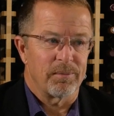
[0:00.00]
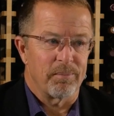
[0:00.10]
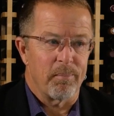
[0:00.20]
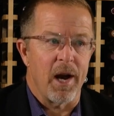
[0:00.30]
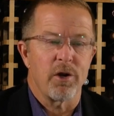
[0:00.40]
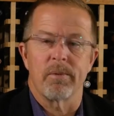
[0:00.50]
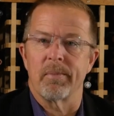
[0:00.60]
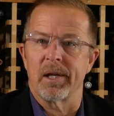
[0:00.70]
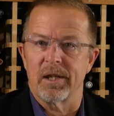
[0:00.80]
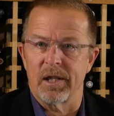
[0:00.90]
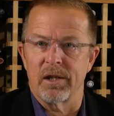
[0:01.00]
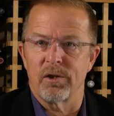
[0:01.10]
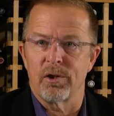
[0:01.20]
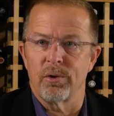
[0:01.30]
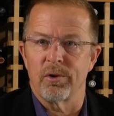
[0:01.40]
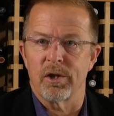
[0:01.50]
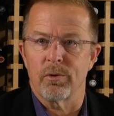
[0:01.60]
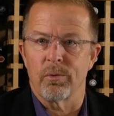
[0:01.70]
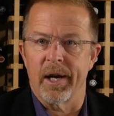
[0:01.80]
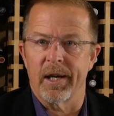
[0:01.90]
measurement into
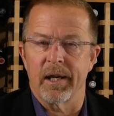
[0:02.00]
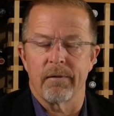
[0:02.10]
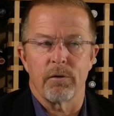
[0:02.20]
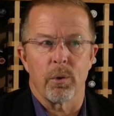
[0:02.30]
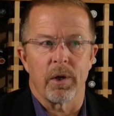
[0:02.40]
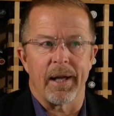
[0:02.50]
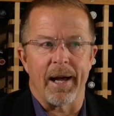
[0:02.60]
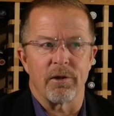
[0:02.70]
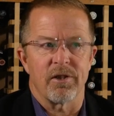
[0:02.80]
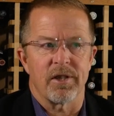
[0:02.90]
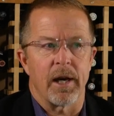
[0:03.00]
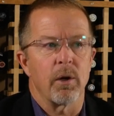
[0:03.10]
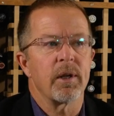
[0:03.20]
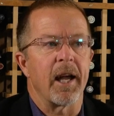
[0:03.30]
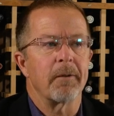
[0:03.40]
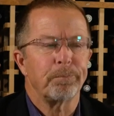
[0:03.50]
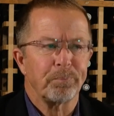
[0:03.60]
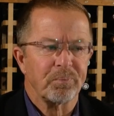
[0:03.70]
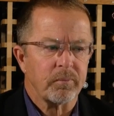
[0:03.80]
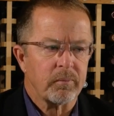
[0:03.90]
this rating, if you were allowed to say, okay,
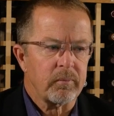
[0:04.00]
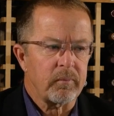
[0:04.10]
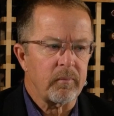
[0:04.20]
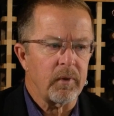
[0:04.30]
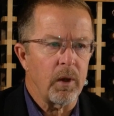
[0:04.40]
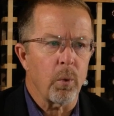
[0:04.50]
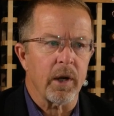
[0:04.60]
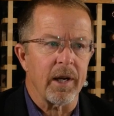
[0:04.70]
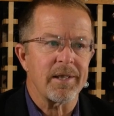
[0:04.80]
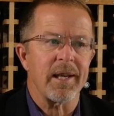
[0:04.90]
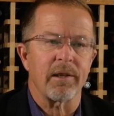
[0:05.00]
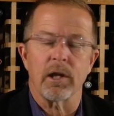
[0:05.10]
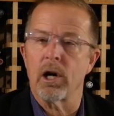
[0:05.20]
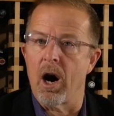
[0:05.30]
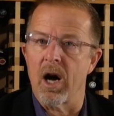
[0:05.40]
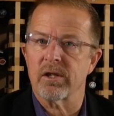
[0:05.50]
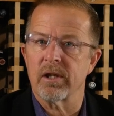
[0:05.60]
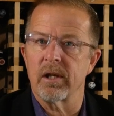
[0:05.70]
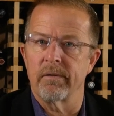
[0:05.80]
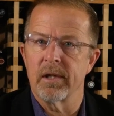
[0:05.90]
we're going to take the
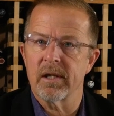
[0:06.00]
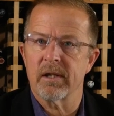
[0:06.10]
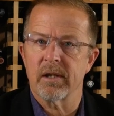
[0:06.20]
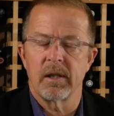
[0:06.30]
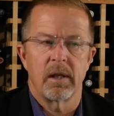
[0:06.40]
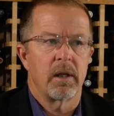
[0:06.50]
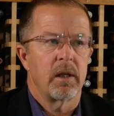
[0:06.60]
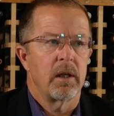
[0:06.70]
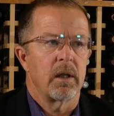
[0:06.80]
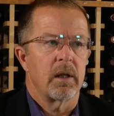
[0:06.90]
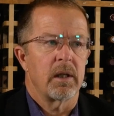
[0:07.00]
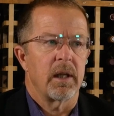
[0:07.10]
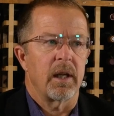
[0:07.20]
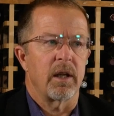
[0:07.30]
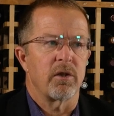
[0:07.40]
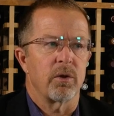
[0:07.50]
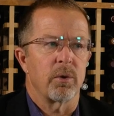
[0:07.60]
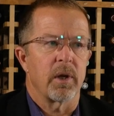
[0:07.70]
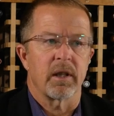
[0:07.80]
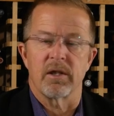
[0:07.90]
cost of this
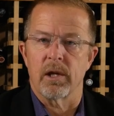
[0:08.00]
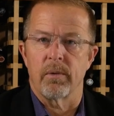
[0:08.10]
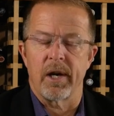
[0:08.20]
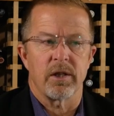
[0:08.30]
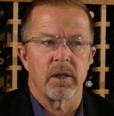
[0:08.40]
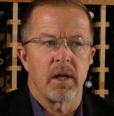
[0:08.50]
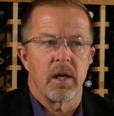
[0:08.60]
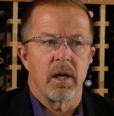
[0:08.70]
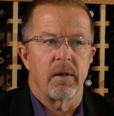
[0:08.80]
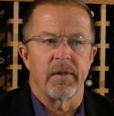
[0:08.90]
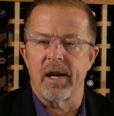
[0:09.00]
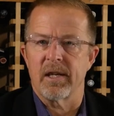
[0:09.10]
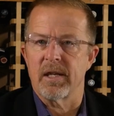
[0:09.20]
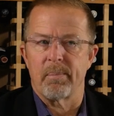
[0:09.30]
into consideration, then it's